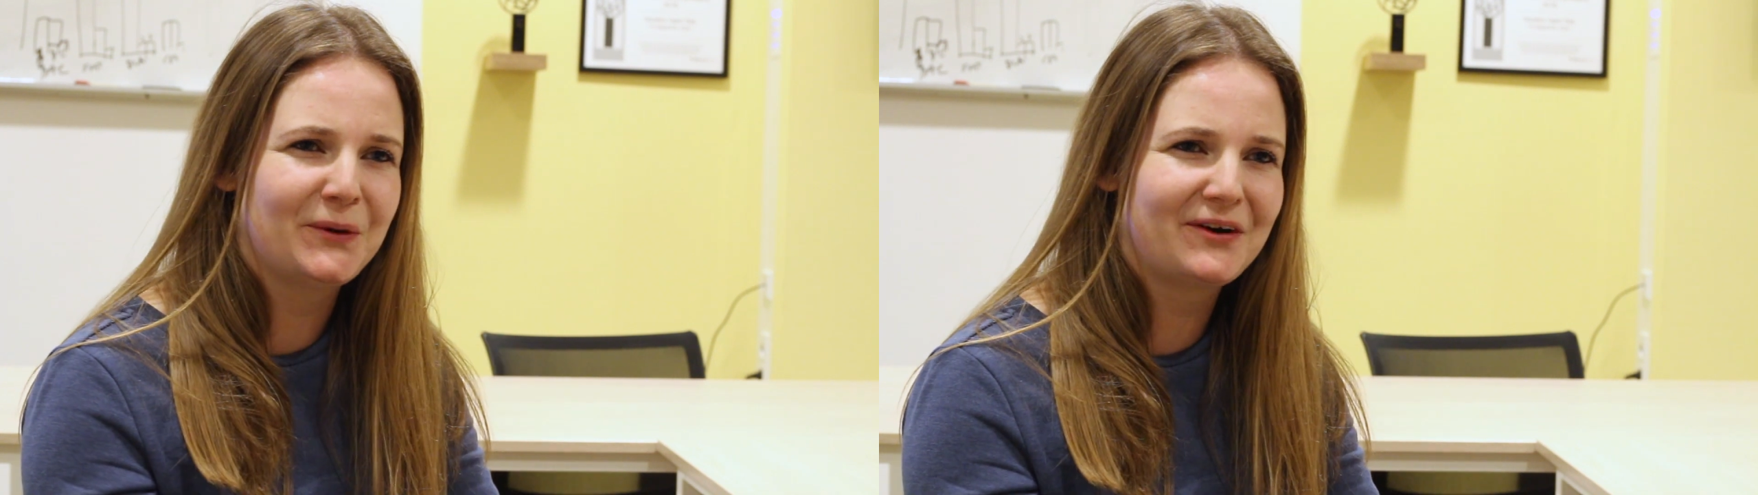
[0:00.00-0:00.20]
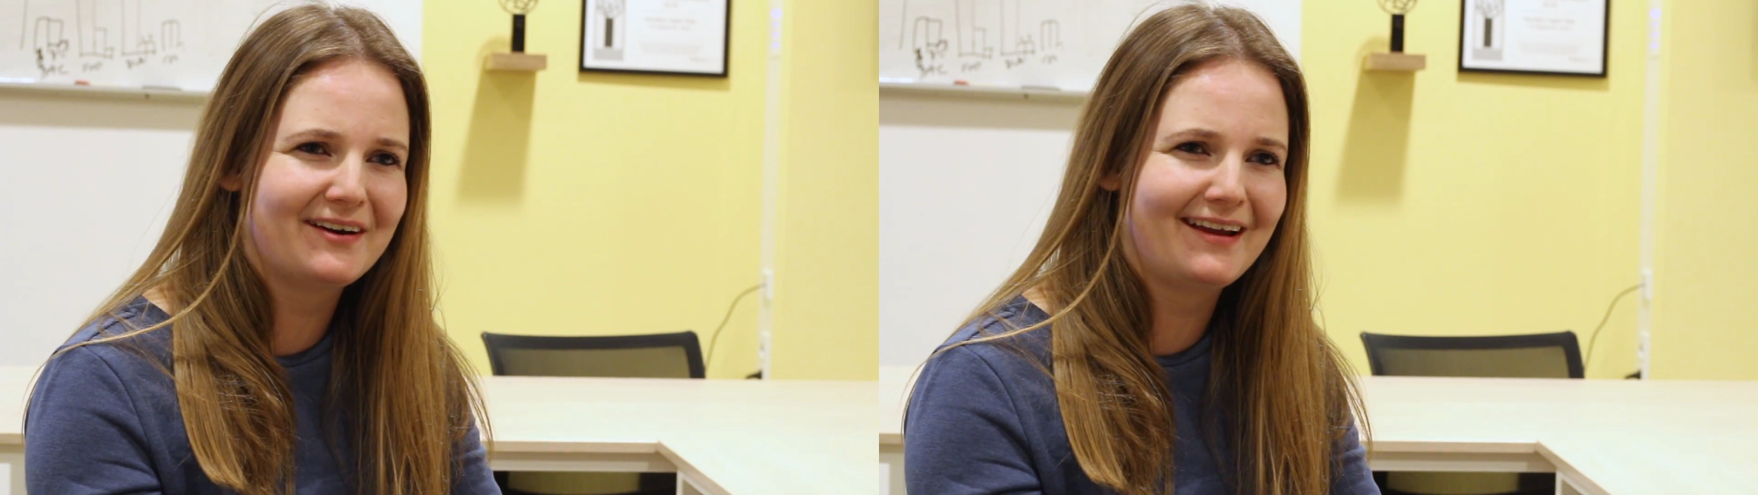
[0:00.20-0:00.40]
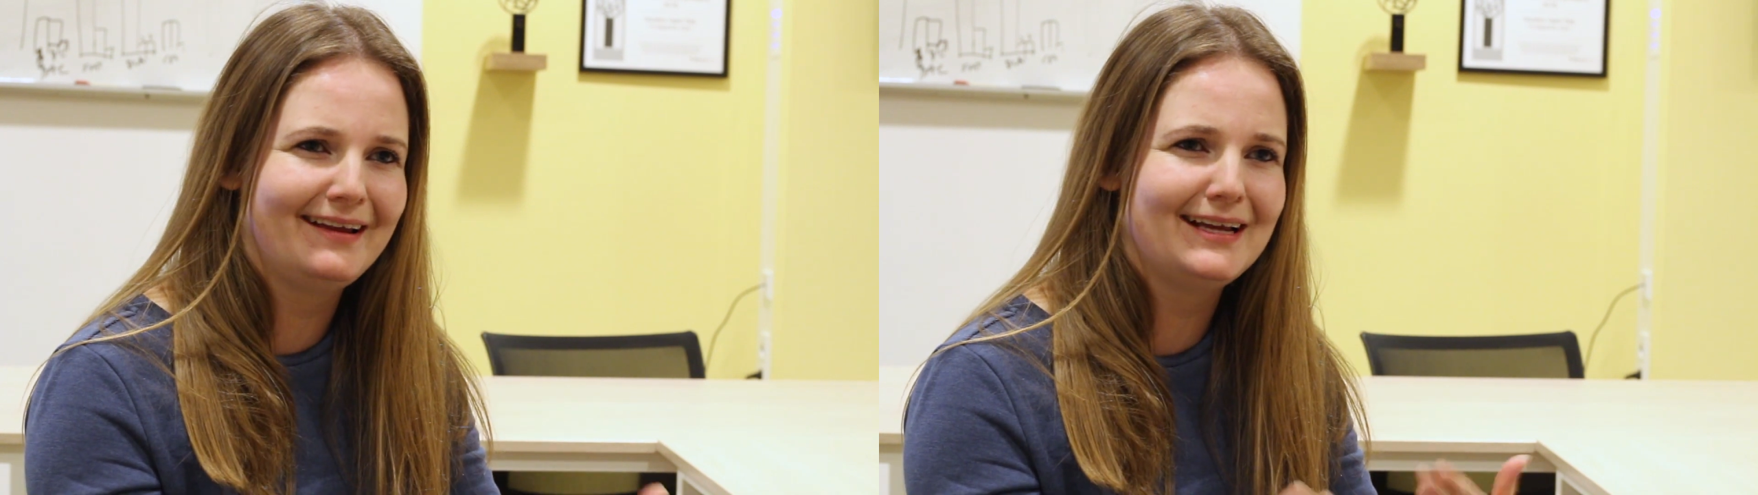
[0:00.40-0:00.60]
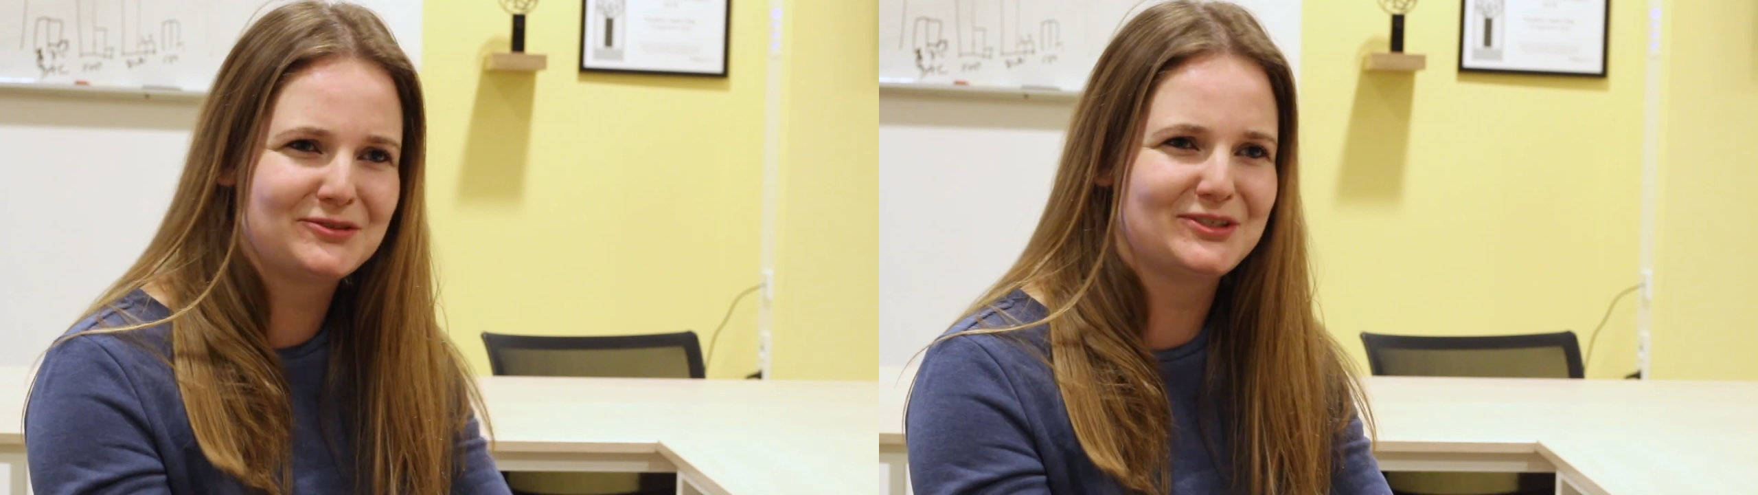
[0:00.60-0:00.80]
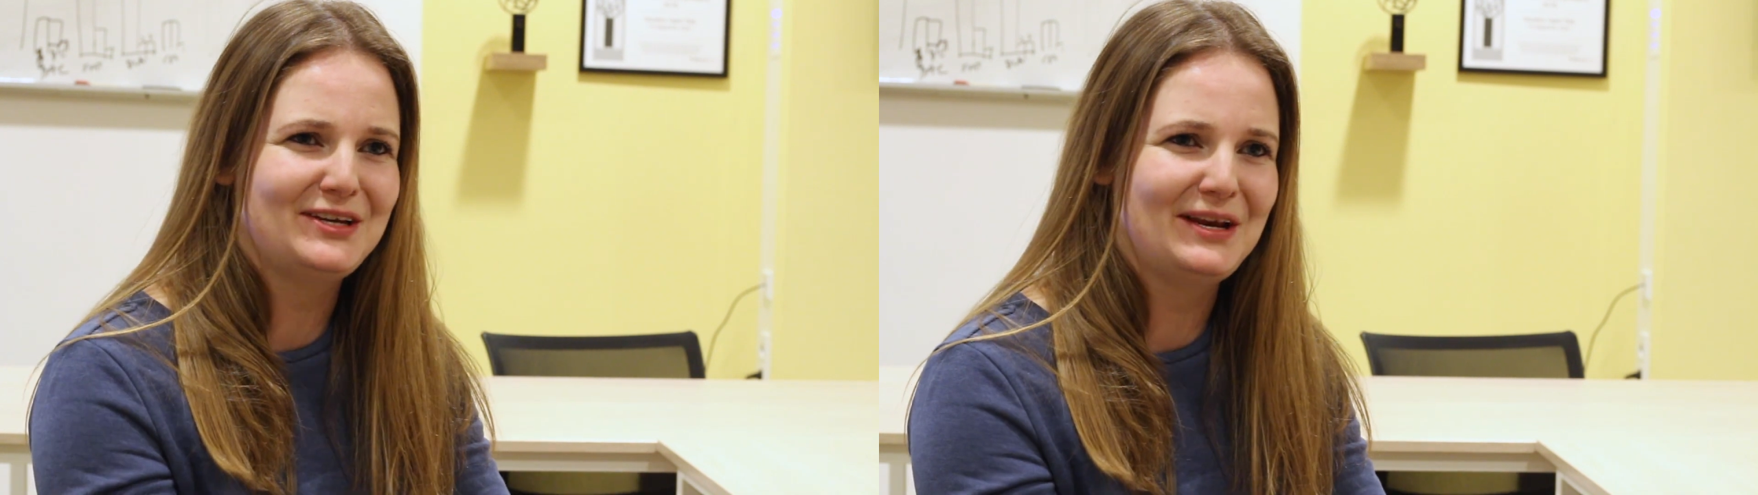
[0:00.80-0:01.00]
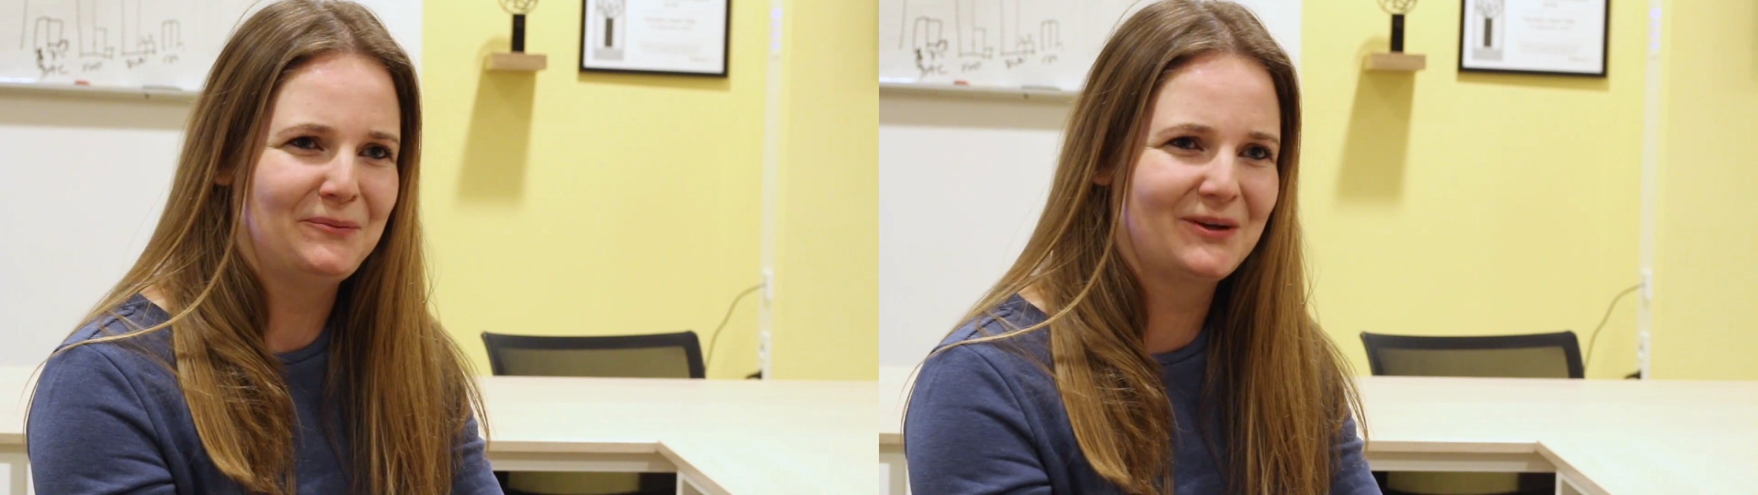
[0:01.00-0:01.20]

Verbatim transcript: What are they interested in?